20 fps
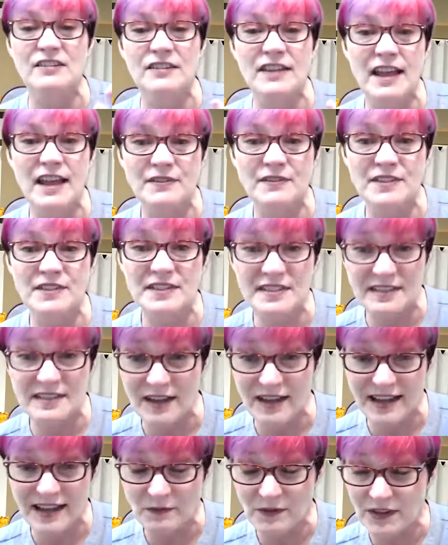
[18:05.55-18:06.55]
left
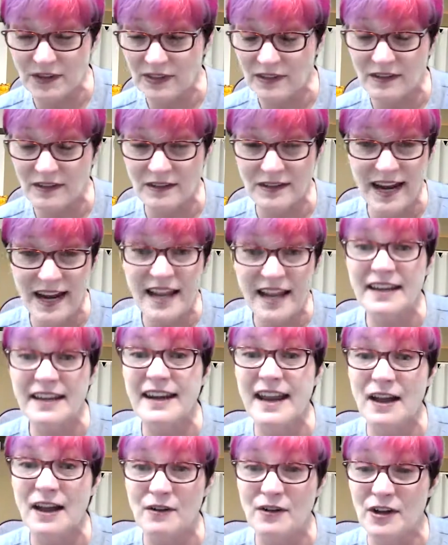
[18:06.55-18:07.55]
with their hand
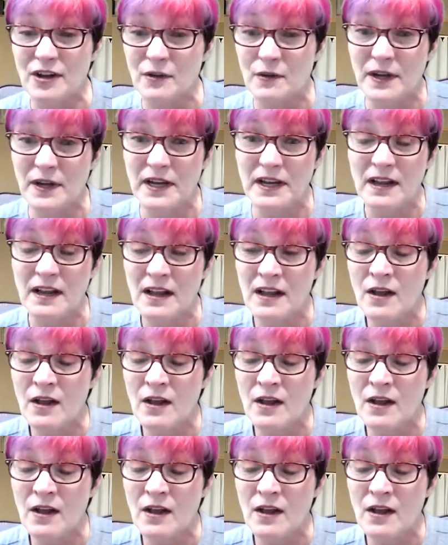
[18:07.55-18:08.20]
out going,